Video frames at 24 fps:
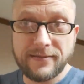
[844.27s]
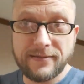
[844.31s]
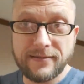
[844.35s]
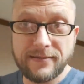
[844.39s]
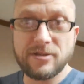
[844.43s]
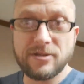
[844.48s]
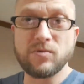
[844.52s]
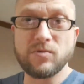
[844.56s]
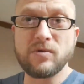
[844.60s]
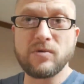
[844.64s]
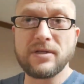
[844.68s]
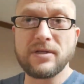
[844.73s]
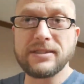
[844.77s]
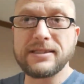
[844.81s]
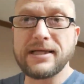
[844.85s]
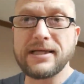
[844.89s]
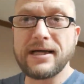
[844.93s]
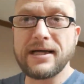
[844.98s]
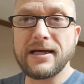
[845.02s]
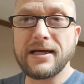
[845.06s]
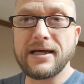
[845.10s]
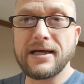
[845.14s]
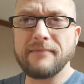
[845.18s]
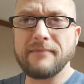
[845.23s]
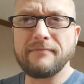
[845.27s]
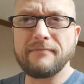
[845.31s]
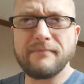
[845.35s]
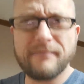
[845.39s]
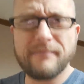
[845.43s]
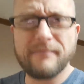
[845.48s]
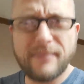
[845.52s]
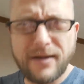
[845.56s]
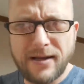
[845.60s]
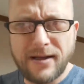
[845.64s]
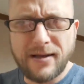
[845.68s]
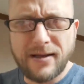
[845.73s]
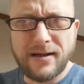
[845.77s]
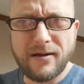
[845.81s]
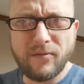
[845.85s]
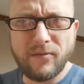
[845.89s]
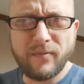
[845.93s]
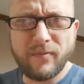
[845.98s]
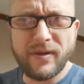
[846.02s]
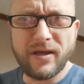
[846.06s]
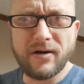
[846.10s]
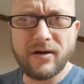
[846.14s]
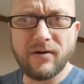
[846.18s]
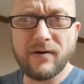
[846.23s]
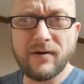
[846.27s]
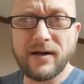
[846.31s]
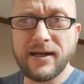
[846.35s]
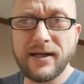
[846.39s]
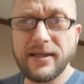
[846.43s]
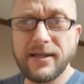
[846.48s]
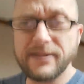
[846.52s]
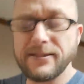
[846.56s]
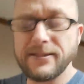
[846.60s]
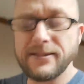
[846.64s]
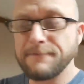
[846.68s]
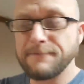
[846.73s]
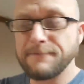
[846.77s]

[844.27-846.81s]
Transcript: this one time. I'll be all right.